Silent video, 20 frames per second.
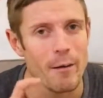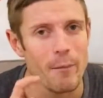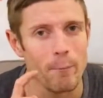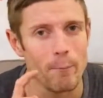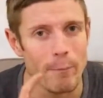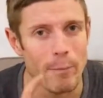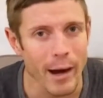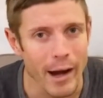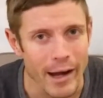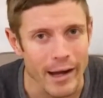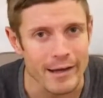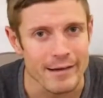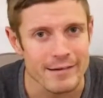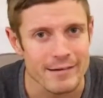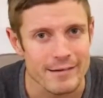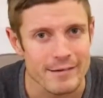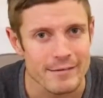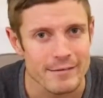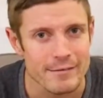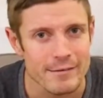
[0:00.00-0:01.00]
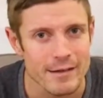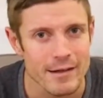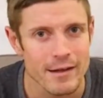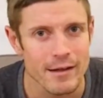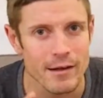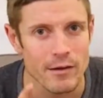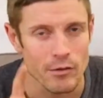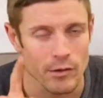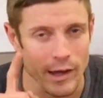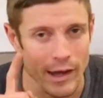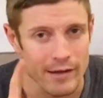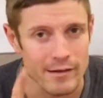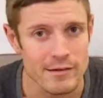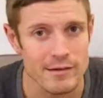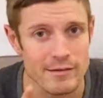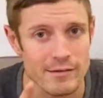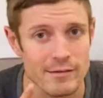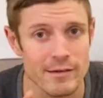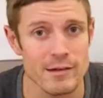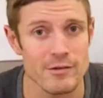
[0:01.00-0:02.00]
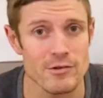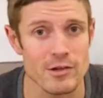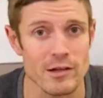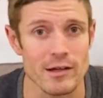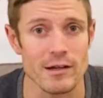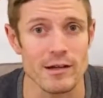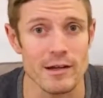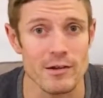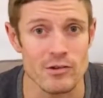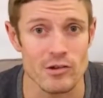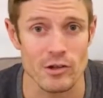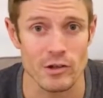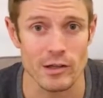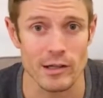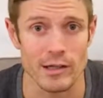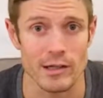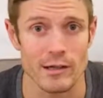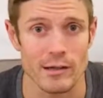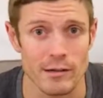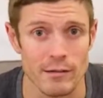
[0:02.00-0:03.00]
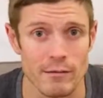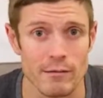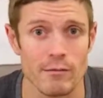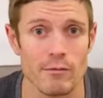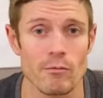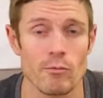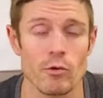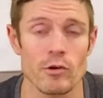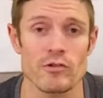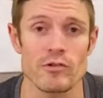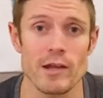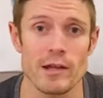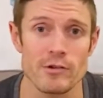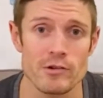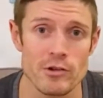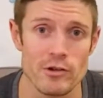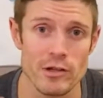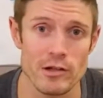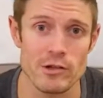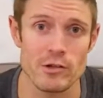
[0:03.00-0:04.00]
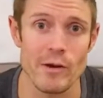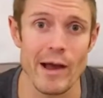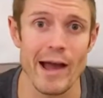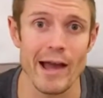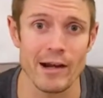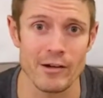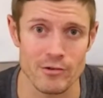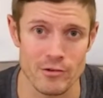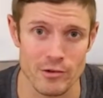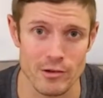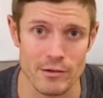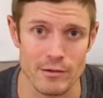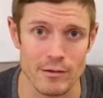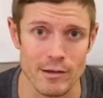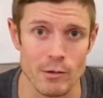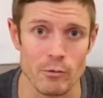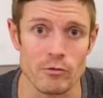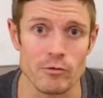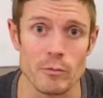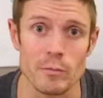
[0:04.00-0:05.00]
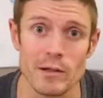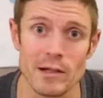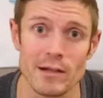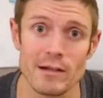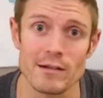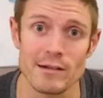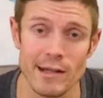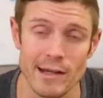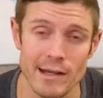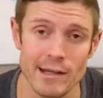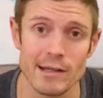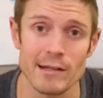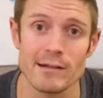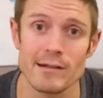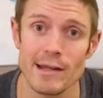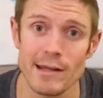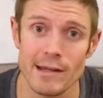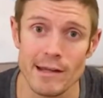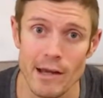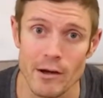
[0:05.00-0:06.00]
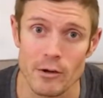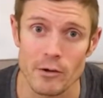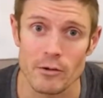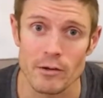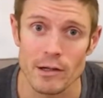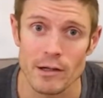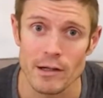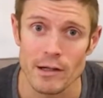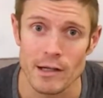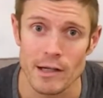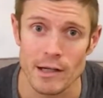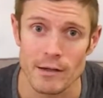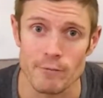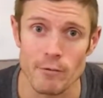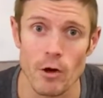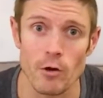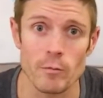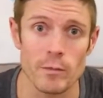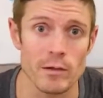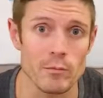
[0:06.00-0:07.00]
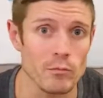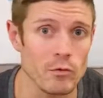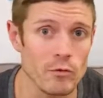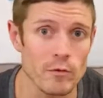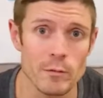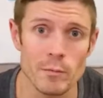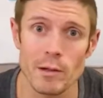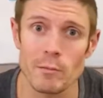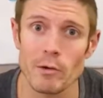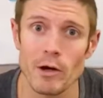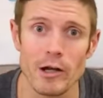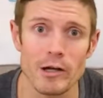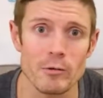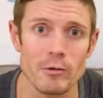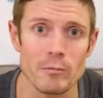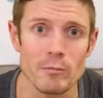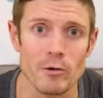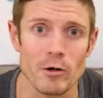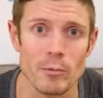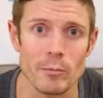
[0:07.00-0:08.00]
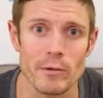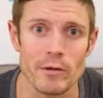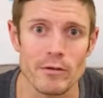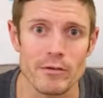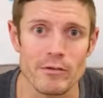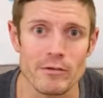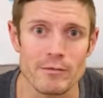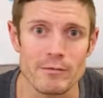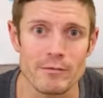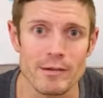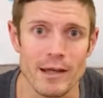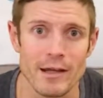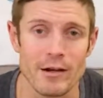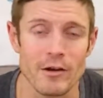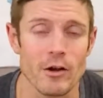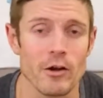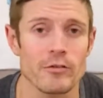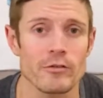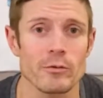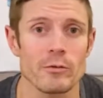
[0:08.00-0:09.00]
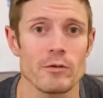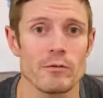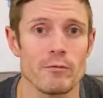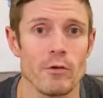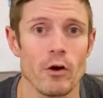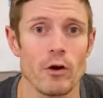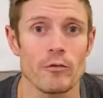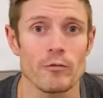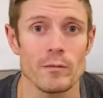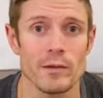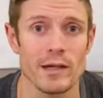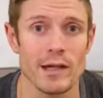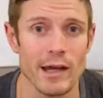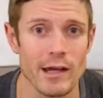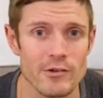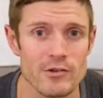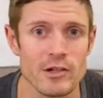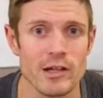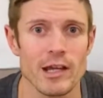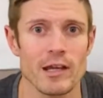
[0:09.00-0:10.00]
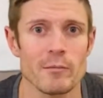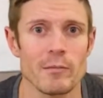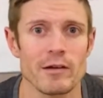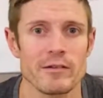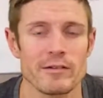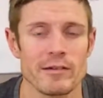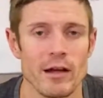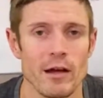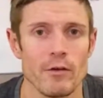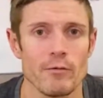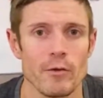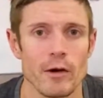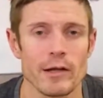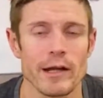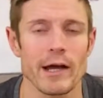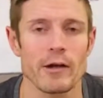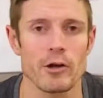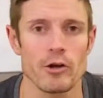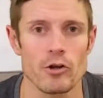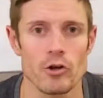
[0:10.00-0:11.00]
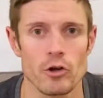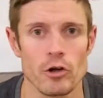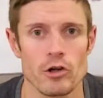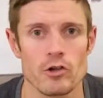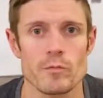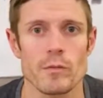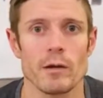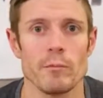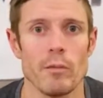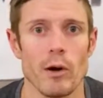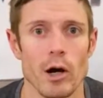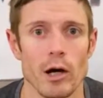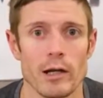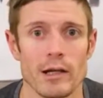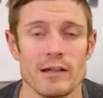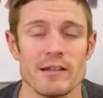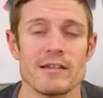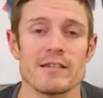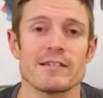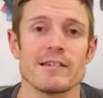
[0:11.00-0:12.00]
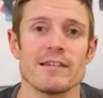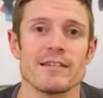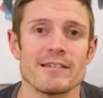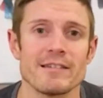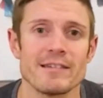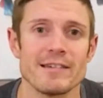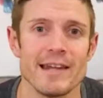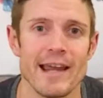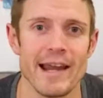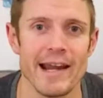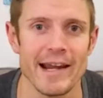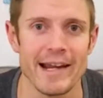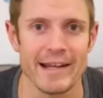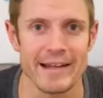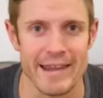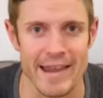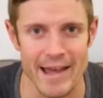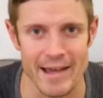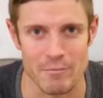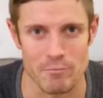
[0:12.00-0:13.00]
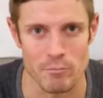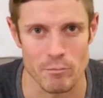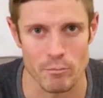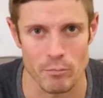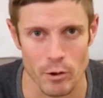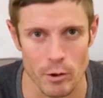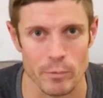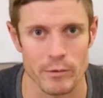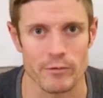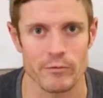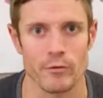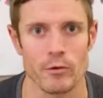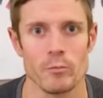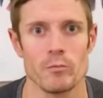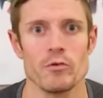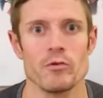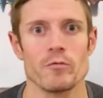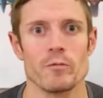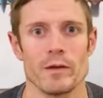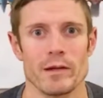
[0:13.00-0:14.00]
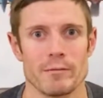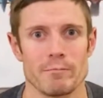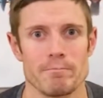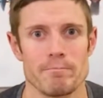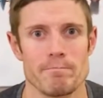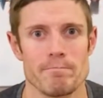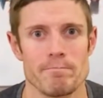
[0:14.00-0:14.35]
But that decision initially, which then turned into action, that was repeated day in, day out, involved me moving my body with purpose. And it also involved me educating myself on how to nourish my body to sustain that purposeful movement.